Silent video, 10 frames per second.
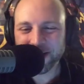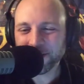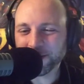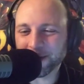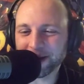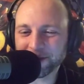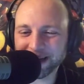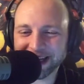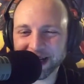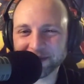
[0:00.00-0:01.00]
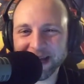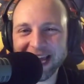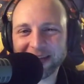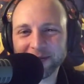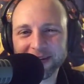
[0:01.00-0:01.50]
When we come
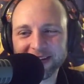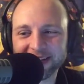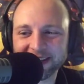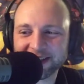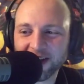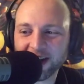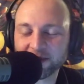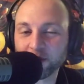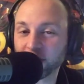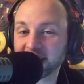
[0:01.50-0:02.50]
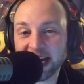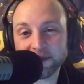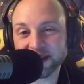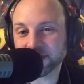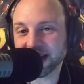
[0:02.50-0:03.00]
back, we are going to talk more
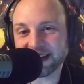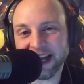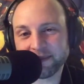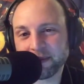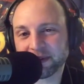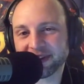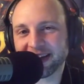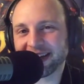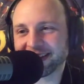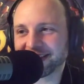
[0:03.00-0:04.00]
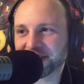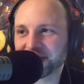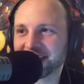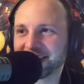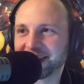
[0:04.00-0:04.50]
comments. We got a lot of people uh,
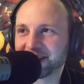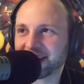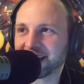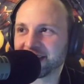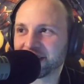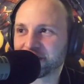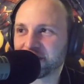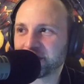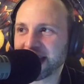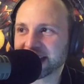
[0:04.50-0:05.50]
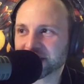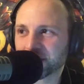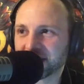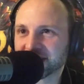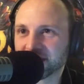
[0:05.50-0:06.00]
dishing in here on their feedback as
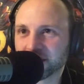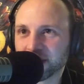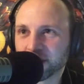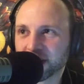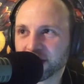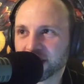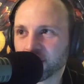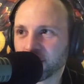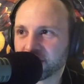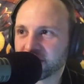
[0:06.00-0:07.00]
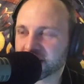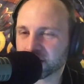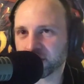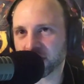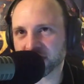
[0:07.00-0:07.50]
well too, and we're going to look at one
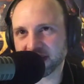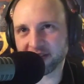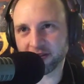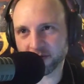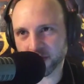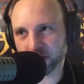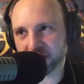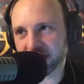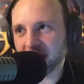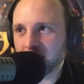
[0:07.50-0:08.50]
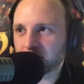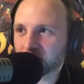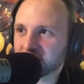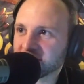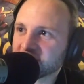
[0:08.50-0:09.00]
Facebook post that I thought was pretty
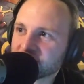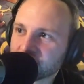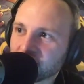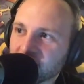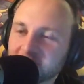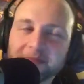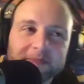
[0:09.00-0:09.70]
pretty strong.